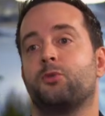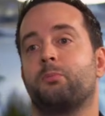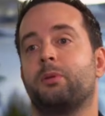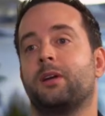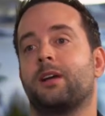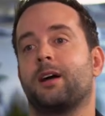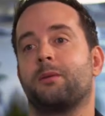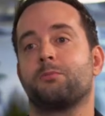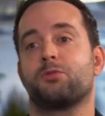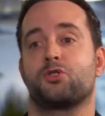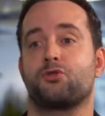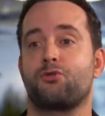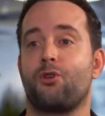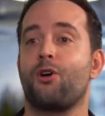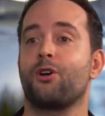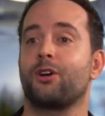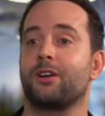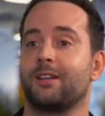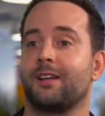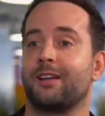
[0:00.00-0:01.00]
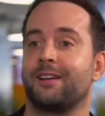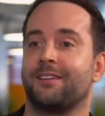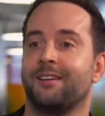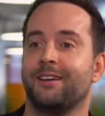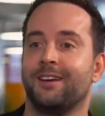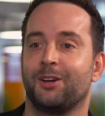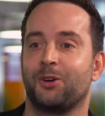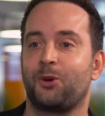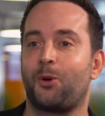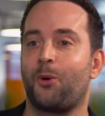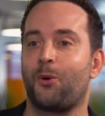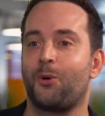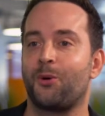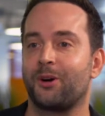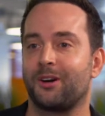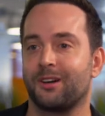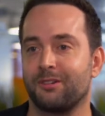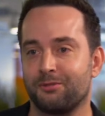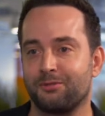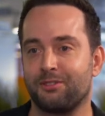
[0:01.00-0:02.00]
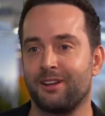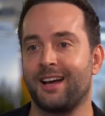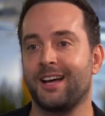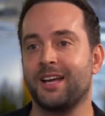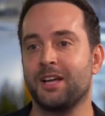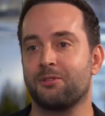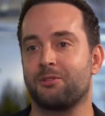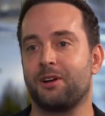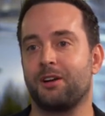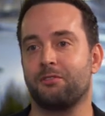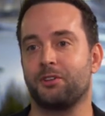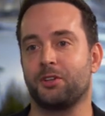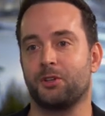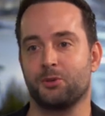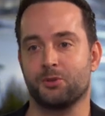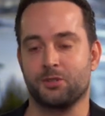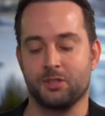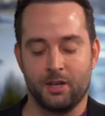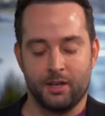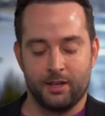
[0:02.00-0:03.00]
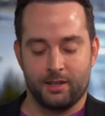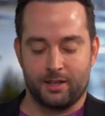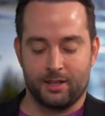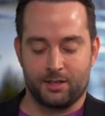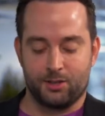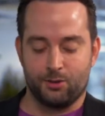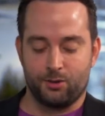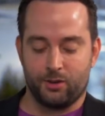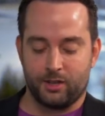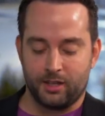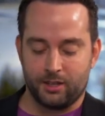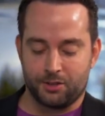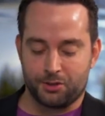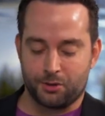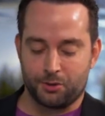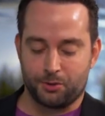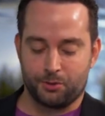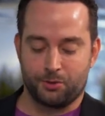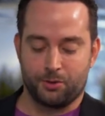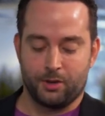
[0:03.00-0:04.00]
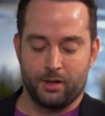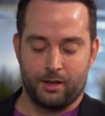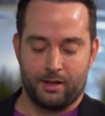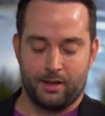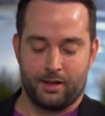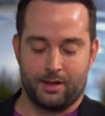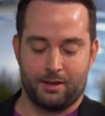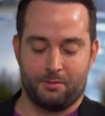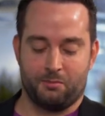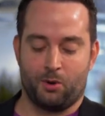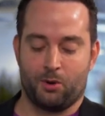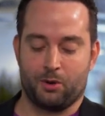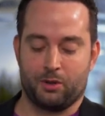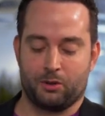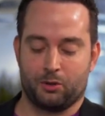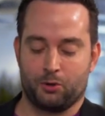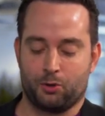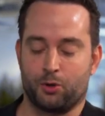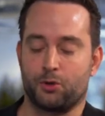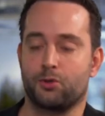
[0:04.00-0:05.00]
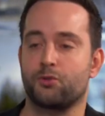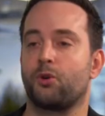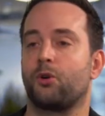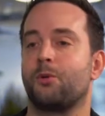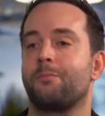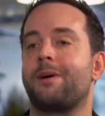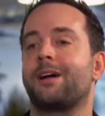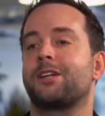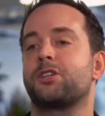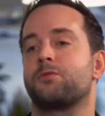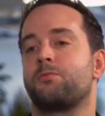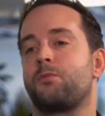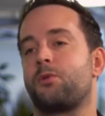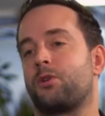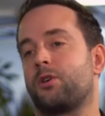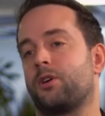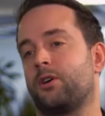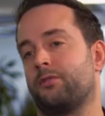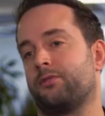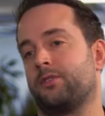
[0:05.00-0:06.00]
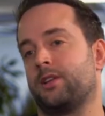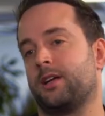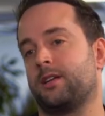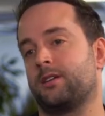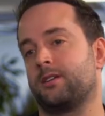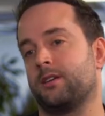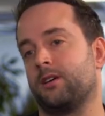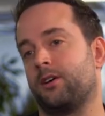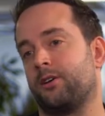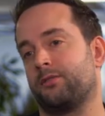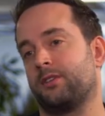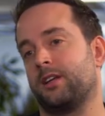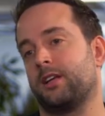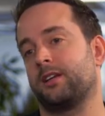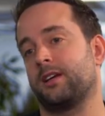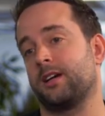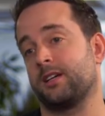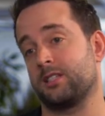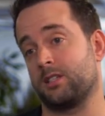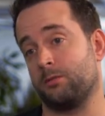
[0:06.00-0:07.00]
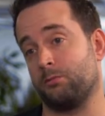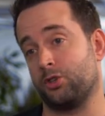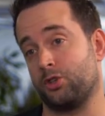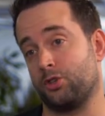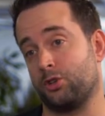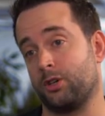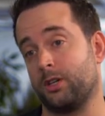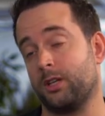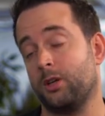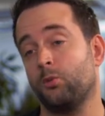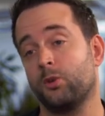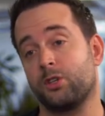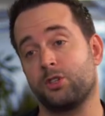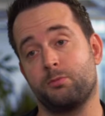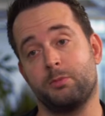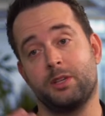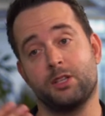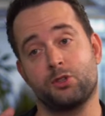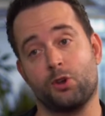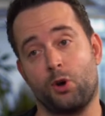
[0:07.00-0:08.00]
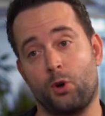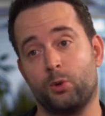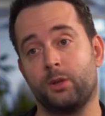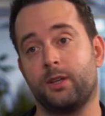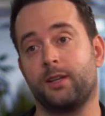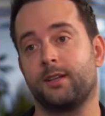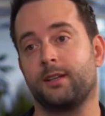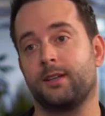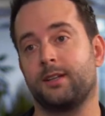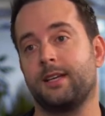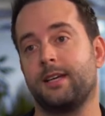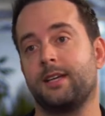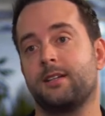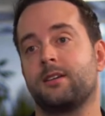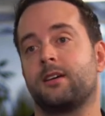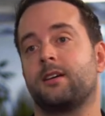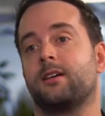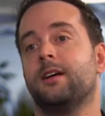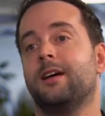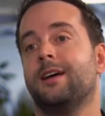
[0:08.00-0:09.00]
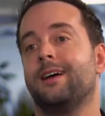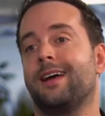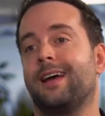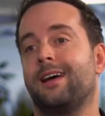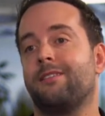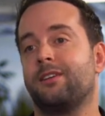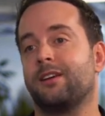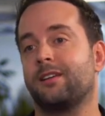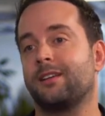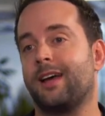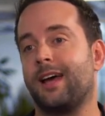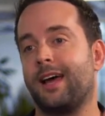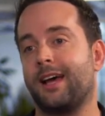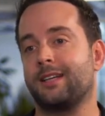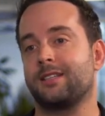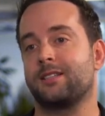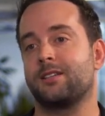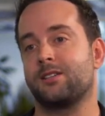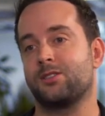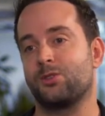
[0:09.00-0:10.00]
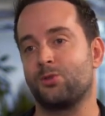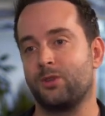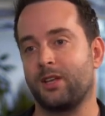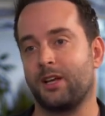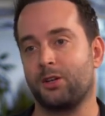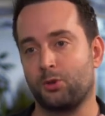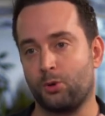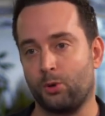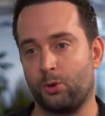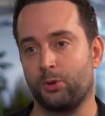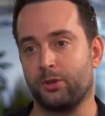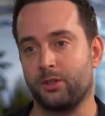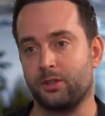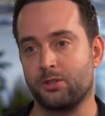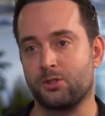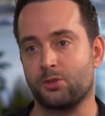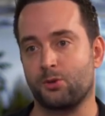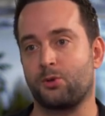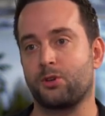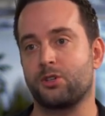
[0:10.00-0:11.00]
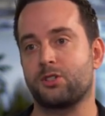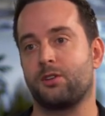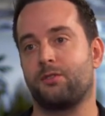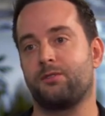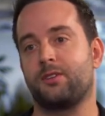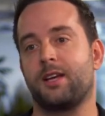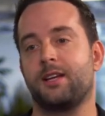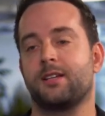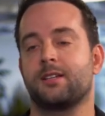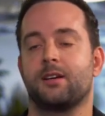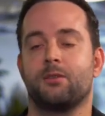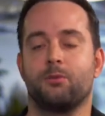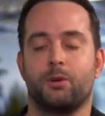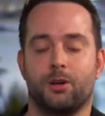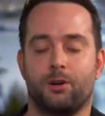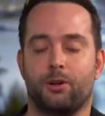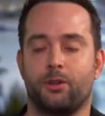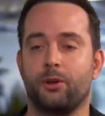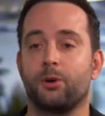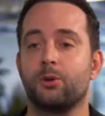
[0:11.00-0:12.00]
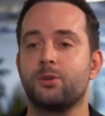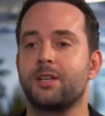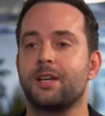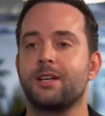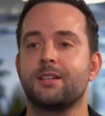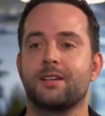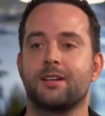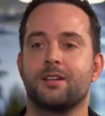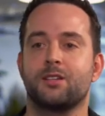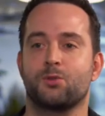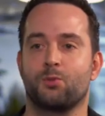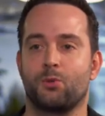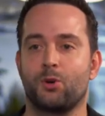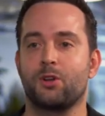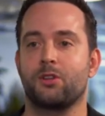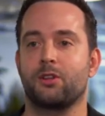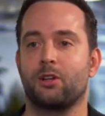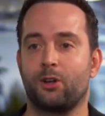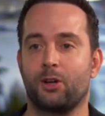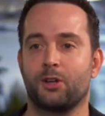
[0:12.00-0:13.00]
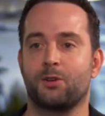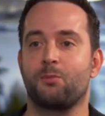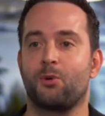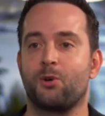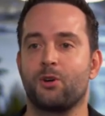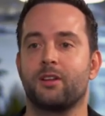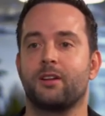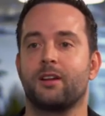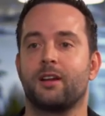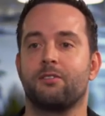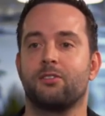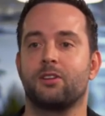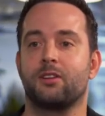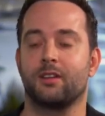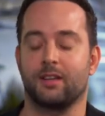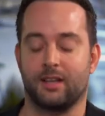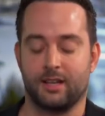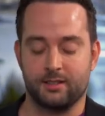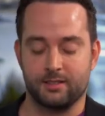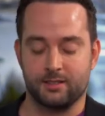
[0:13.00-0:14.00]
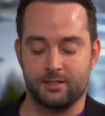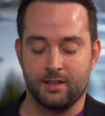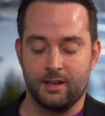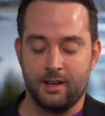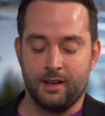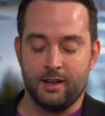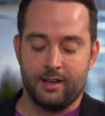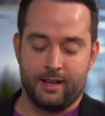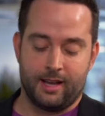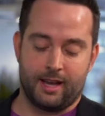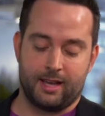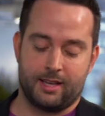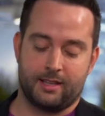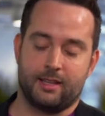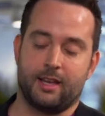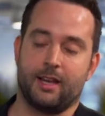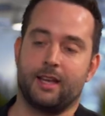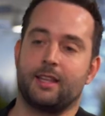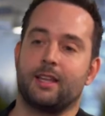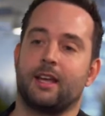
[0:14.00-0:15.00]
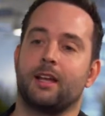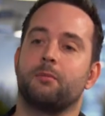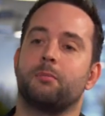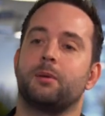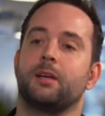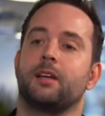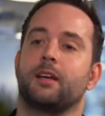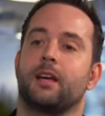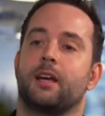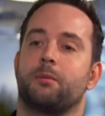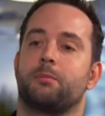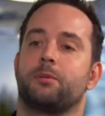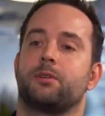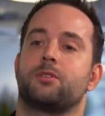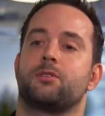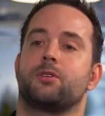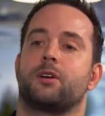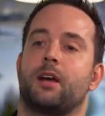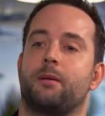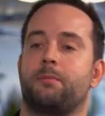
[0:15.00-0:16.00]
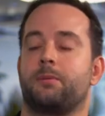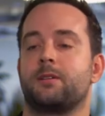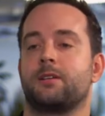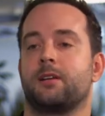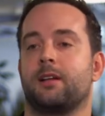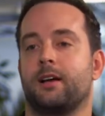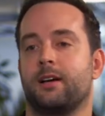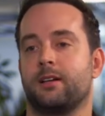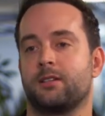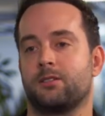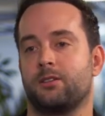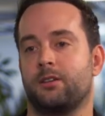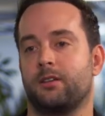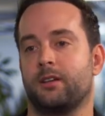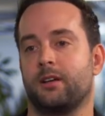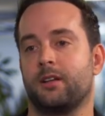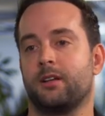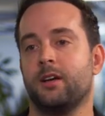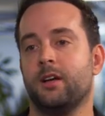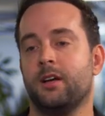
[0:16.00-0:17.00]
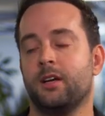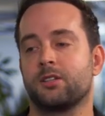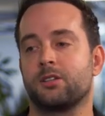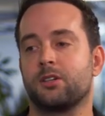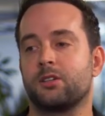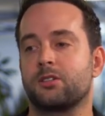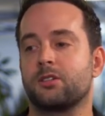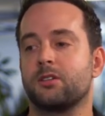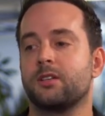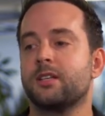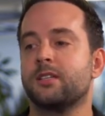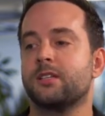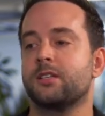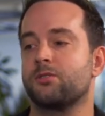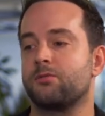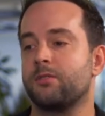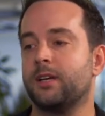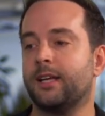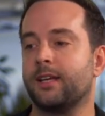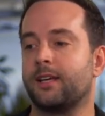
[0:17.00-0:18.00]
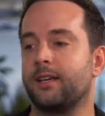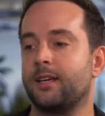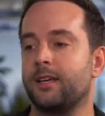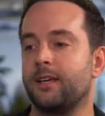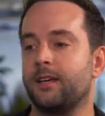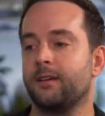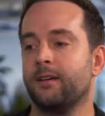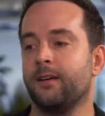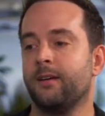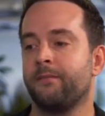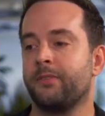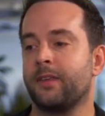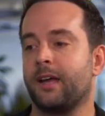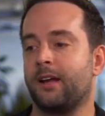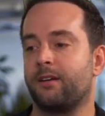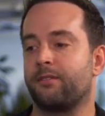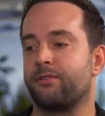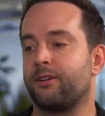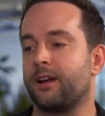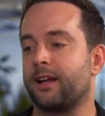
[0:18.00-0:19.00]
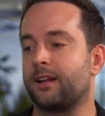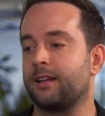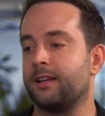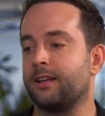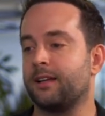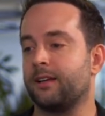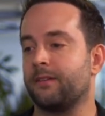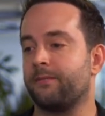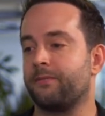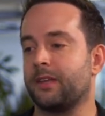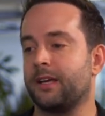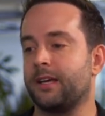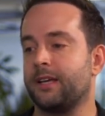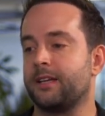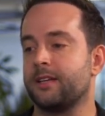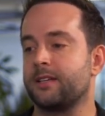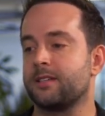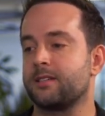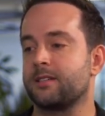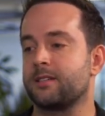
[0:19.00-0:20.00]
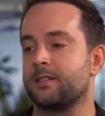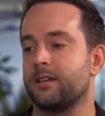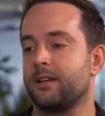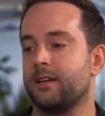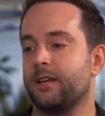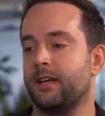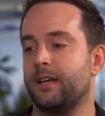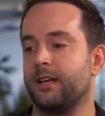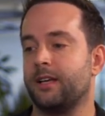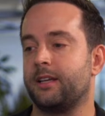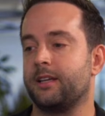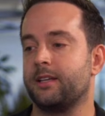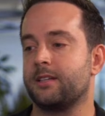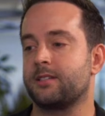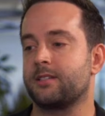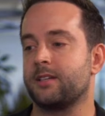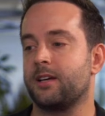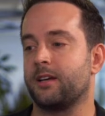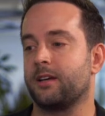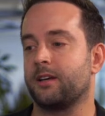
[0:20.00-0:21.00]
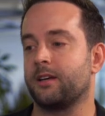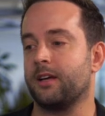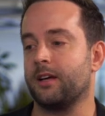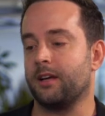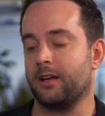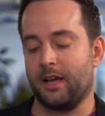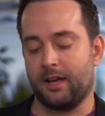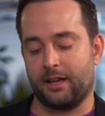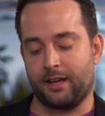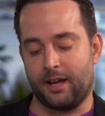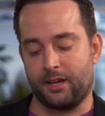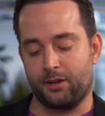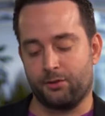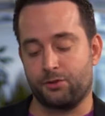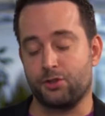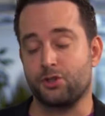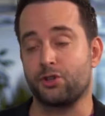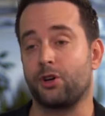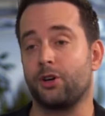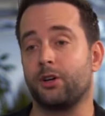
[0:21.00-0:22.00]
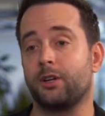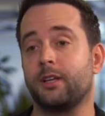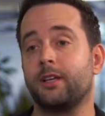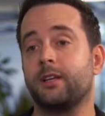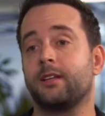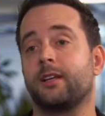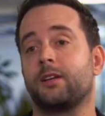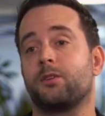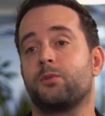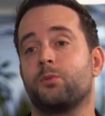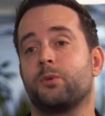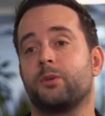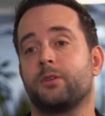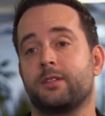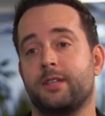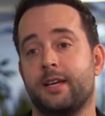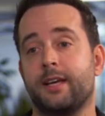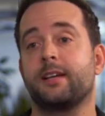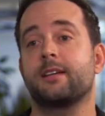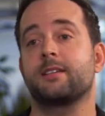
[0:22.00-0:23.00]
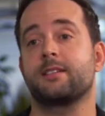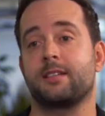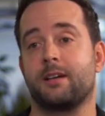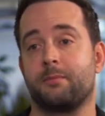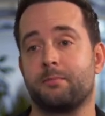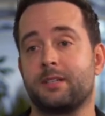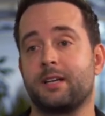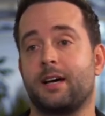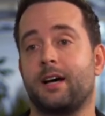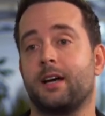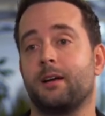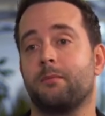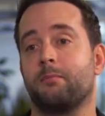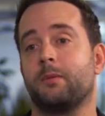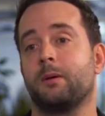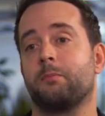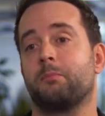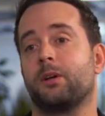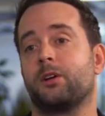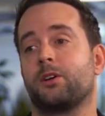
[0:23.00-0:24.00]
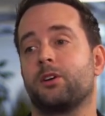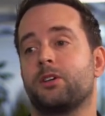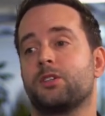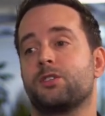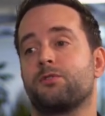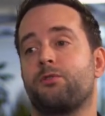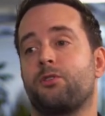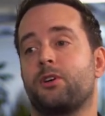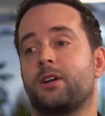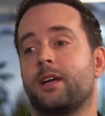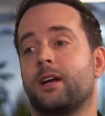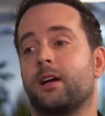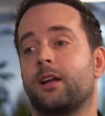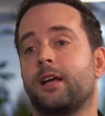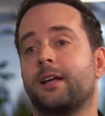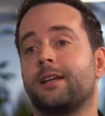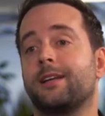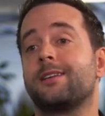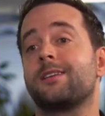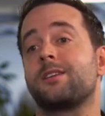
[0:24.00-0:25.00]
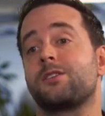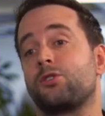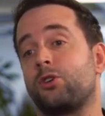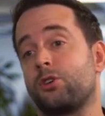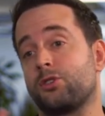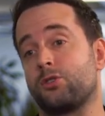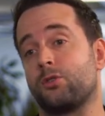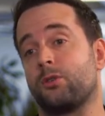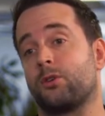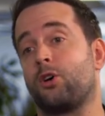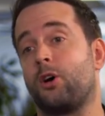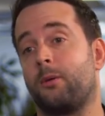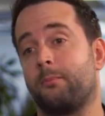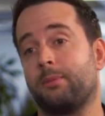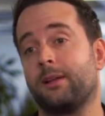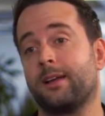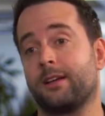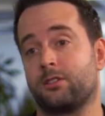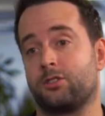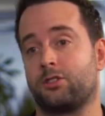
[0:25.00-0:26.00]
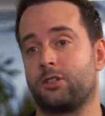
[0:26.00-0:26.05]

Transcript: become stronger than core flying revenues, that you need to control much more of that customer journey, which means owning the data, having the access to that golden source of data. We all know data is worth a lot more than everything else, and then being able to capitalize on that. So this is really key, and frankly, it is a kind of journey that takes some time, because for an airline it is also a complex